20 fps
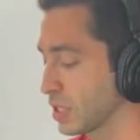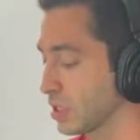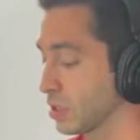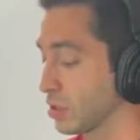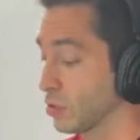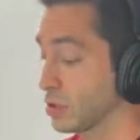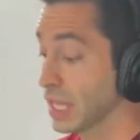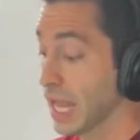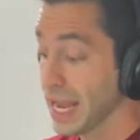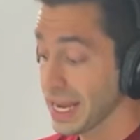
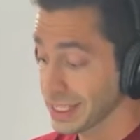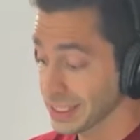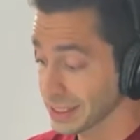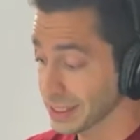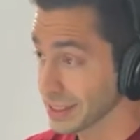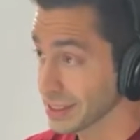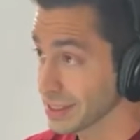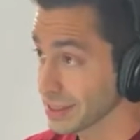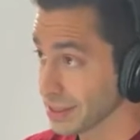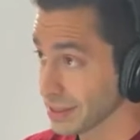
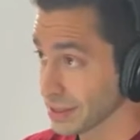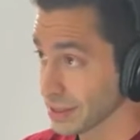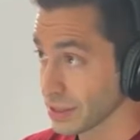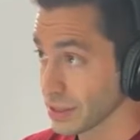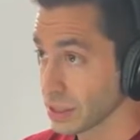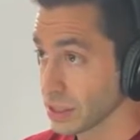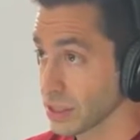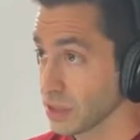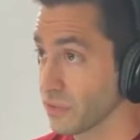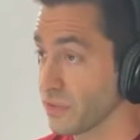Lastly,
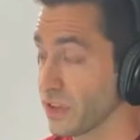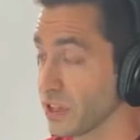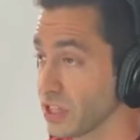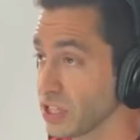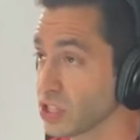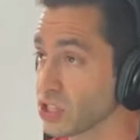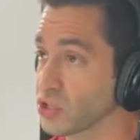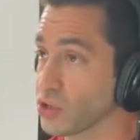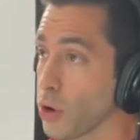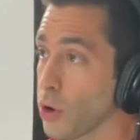the
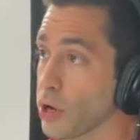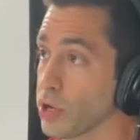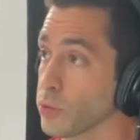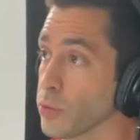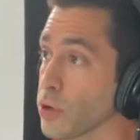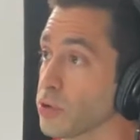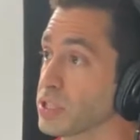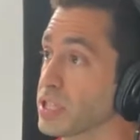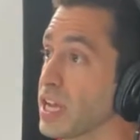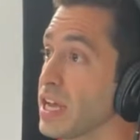Phillies' starting
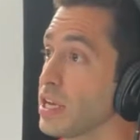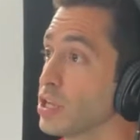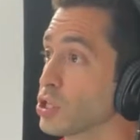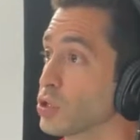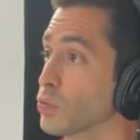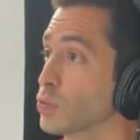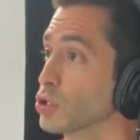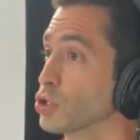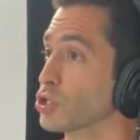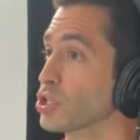
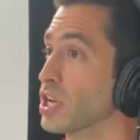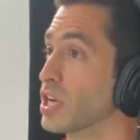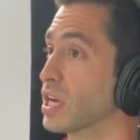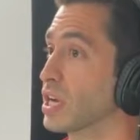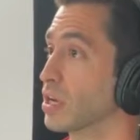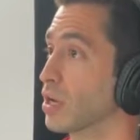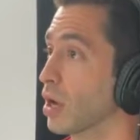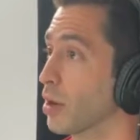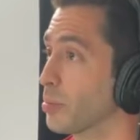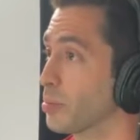rotation was
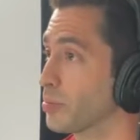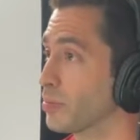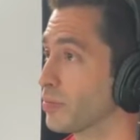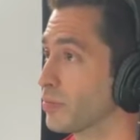shaken up.